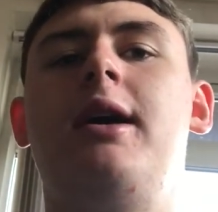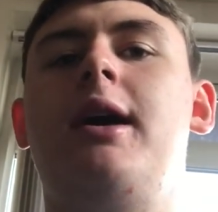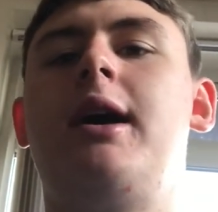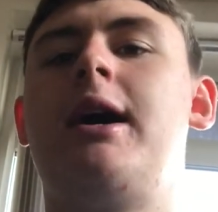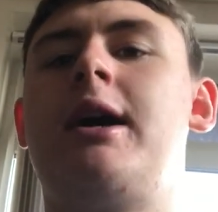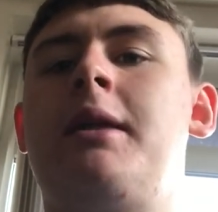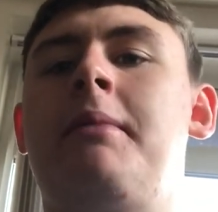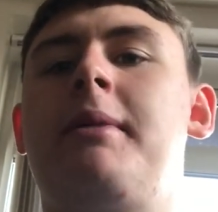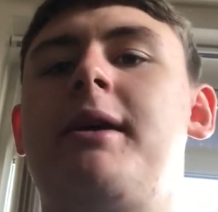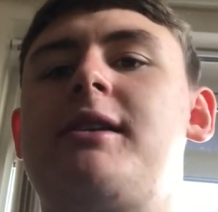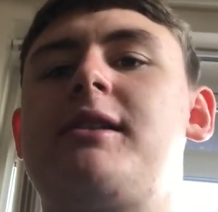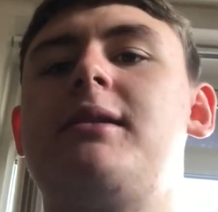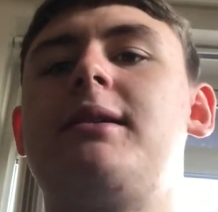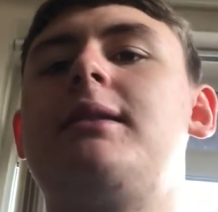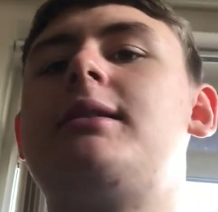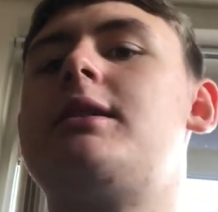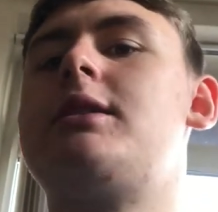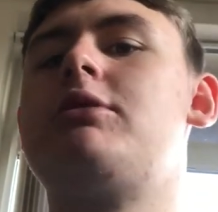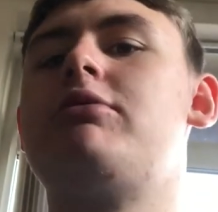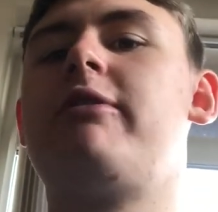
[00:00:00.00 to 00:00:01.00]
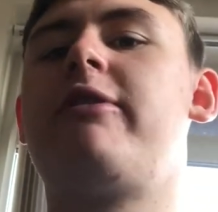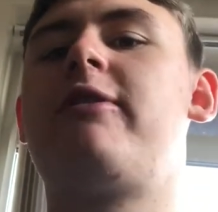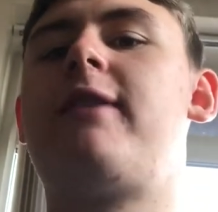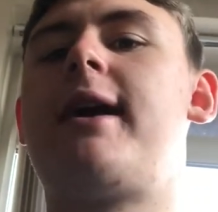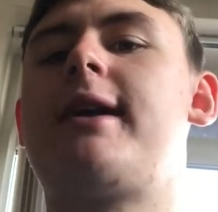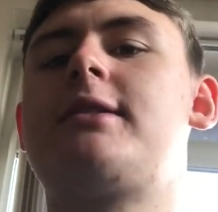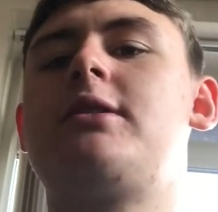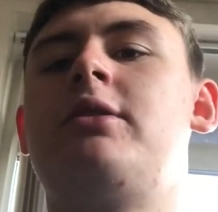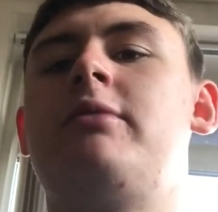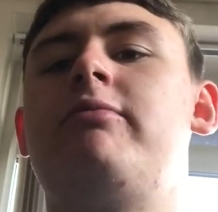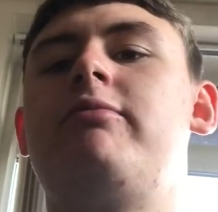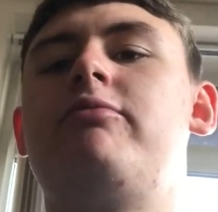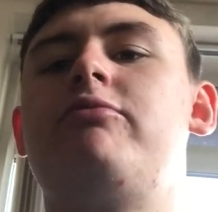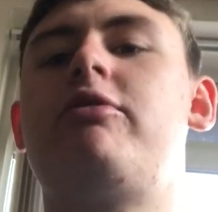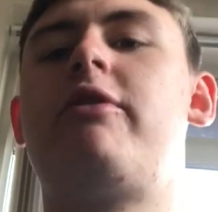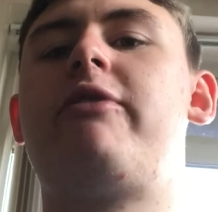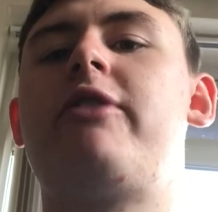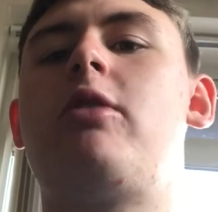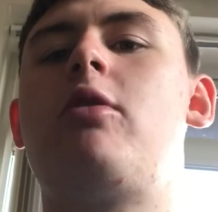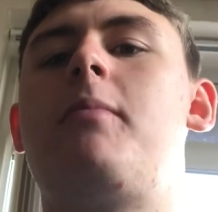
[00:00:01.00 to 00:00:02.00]
And I'm excited to reflect and
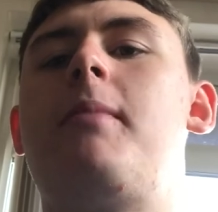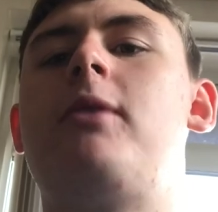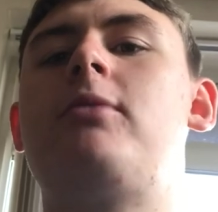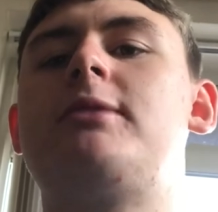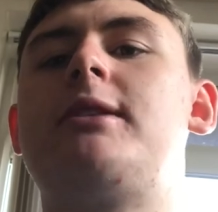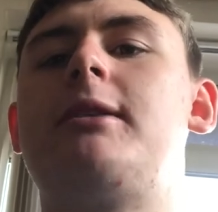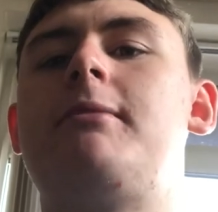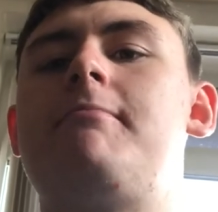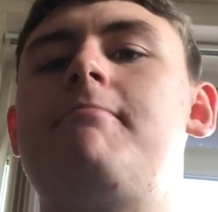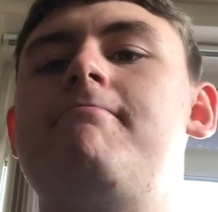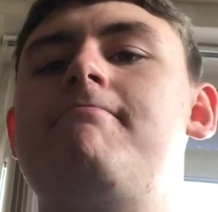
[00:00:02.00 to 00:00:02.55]
review about it.